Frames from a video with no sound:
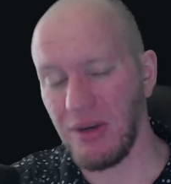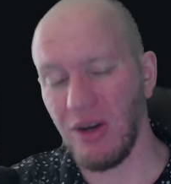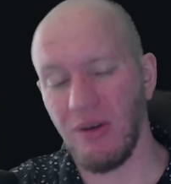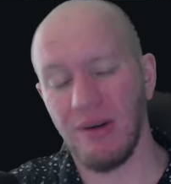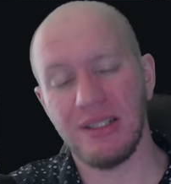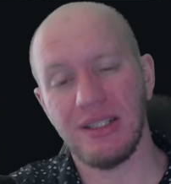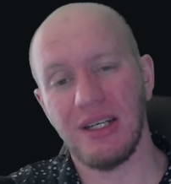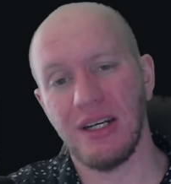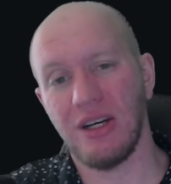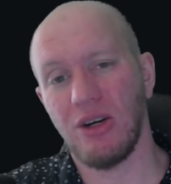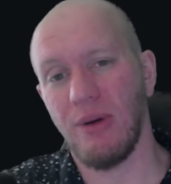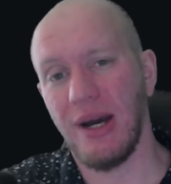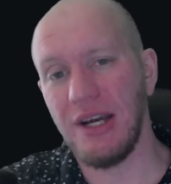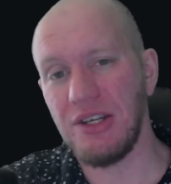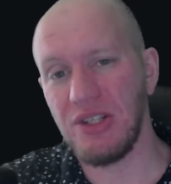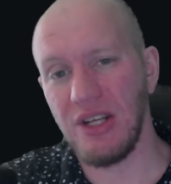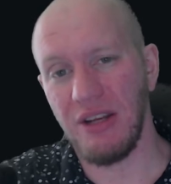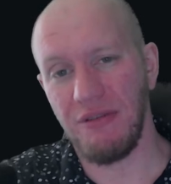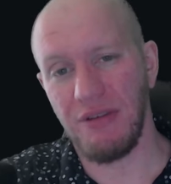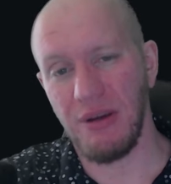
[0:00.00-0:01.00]
No one's going to
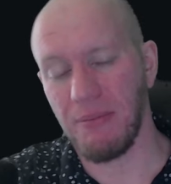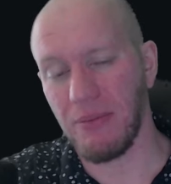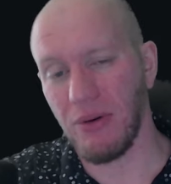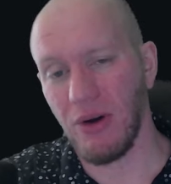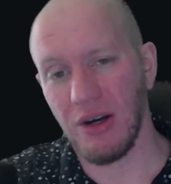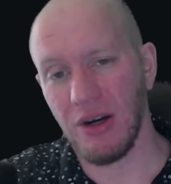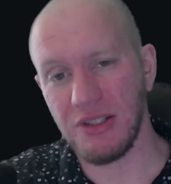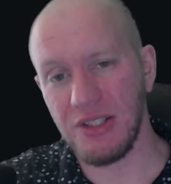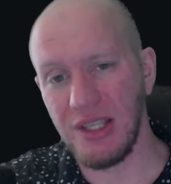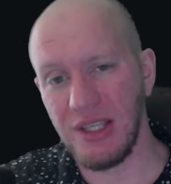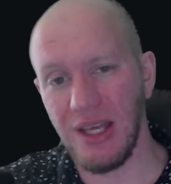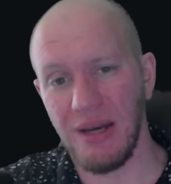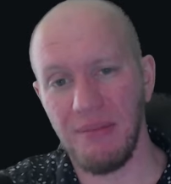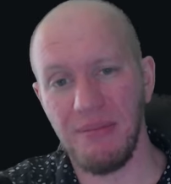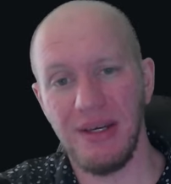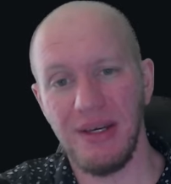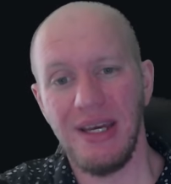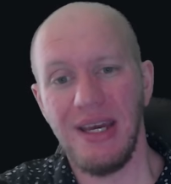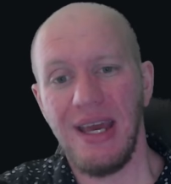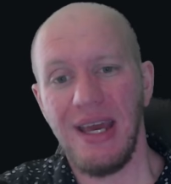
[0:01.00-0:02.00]
question if you proxy them.